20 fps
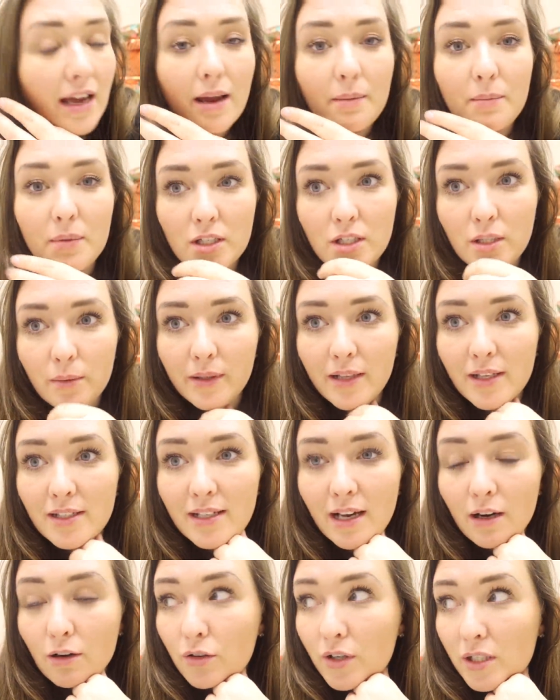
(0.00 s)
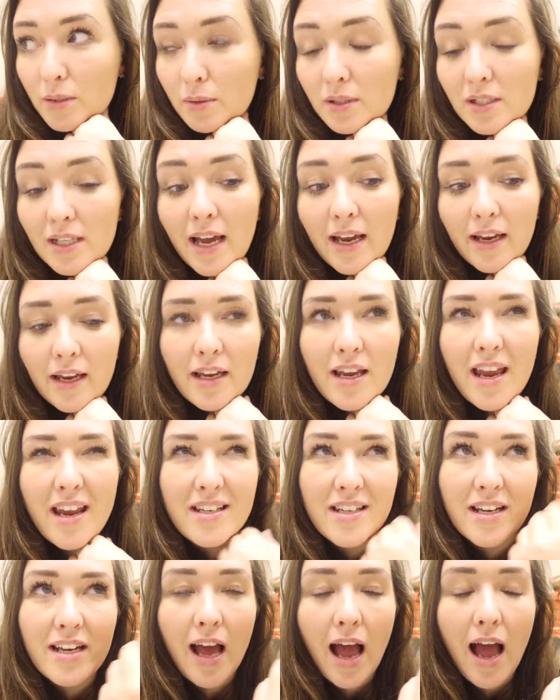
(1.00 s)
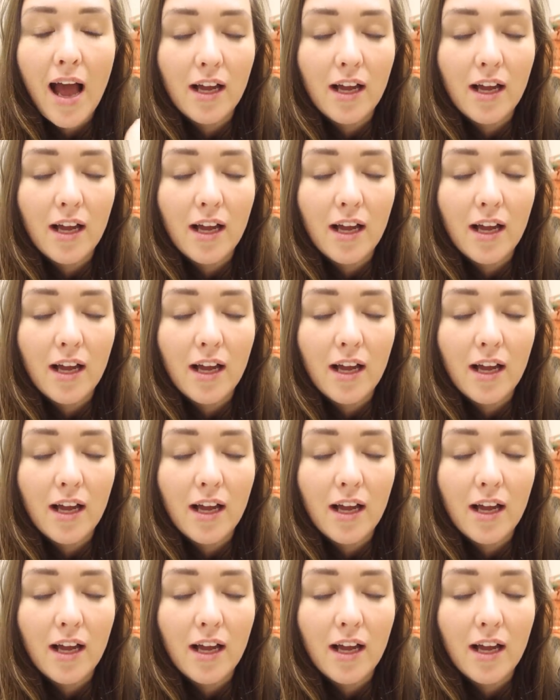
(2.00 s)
I'm doing this now, Chris was like, he did